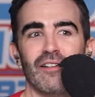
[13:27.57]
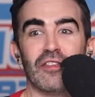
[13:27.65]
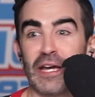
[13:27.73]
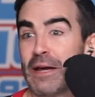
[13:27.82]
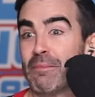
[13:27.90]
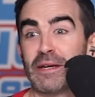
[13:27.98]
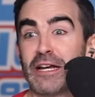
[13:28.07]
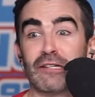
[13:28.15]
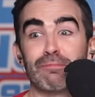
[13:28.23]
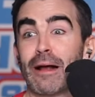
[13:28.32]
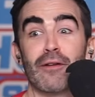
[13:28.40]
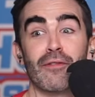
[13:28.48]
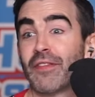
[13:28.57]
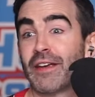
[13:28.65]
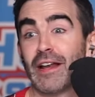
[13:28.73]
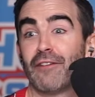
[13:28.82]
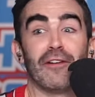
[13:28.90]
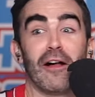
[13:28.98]
The NBA is better than the
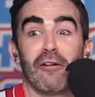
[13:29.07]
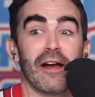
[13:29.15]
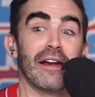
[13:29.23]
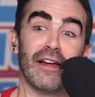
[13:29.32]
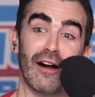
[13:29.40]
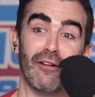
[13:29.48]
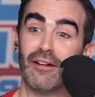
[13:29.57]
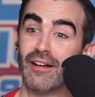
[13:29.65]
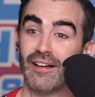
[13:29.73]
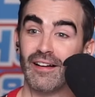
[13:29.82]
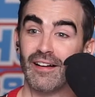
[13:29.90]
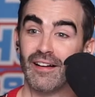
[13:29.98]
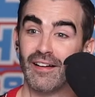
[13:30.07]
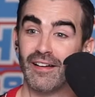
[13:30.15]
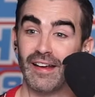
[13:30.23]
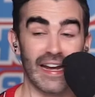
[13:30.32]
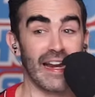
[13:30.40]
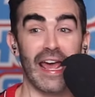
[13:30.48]
NFL right now.
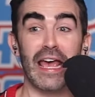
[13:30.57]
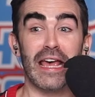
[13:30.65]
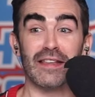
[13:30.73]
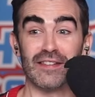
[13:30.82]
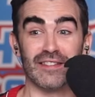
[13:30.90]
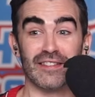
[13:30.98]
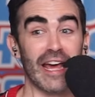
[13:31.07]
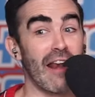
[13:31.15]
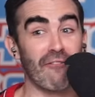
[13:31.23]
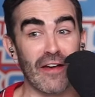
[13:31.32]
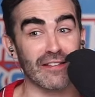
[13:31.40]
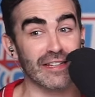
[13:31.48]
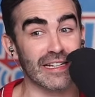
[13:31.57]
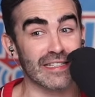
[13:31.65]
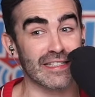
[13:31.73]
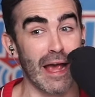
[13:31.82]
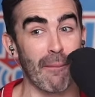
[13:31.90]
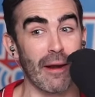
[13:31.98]
It is. The NFL's got to
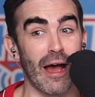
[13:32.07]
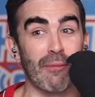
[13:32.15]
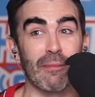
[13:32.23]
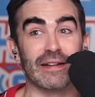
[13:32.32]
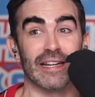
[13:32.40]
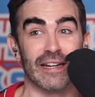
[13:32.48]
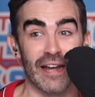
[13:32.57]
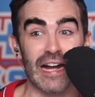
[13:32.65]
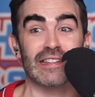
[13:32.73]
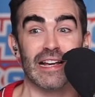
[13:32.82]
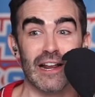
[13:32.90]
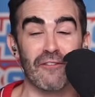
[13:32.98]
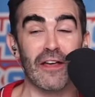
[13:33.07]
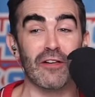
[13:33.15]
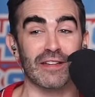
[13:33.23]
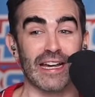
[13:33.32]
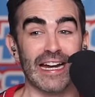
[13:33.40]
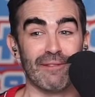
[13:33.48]
step it up. I mean, tonight's
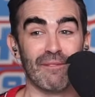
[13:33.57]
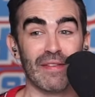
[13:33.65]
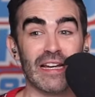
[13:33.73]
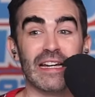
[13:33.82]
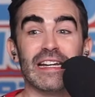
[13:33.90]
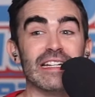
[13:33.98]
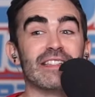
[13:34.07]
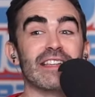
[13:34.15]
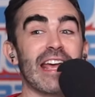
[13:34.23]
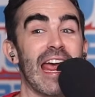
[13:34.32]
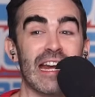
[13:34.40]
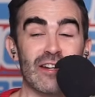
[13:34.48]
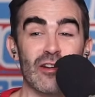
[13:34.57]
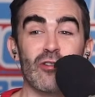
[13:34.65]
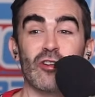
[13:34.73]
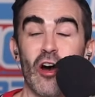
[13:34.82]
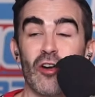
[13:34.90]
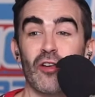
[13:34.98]
NFL game is Aiden
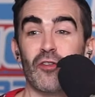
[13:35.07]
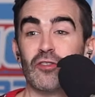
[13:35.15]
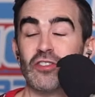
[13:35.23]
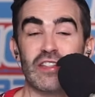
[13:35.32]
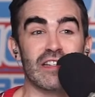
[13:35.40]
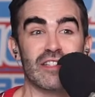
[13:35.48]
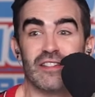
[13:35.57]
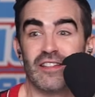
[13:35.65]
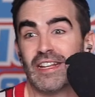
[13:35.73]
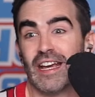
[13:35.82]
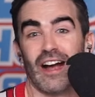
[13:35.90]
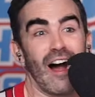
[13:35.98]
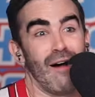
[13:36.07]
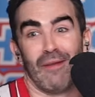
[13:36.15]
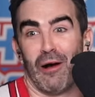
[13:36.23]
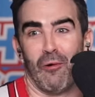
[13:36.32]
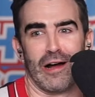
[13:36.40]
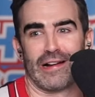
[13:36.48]
O'Connell versus Easton Stick. I'm
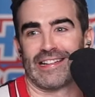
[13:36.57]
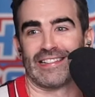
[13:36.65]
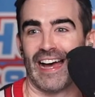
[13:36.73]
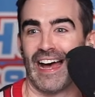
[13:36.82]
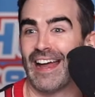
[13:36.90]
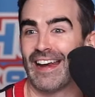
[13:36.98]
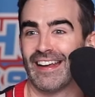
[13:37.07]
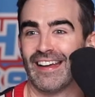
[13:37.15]
not watching that.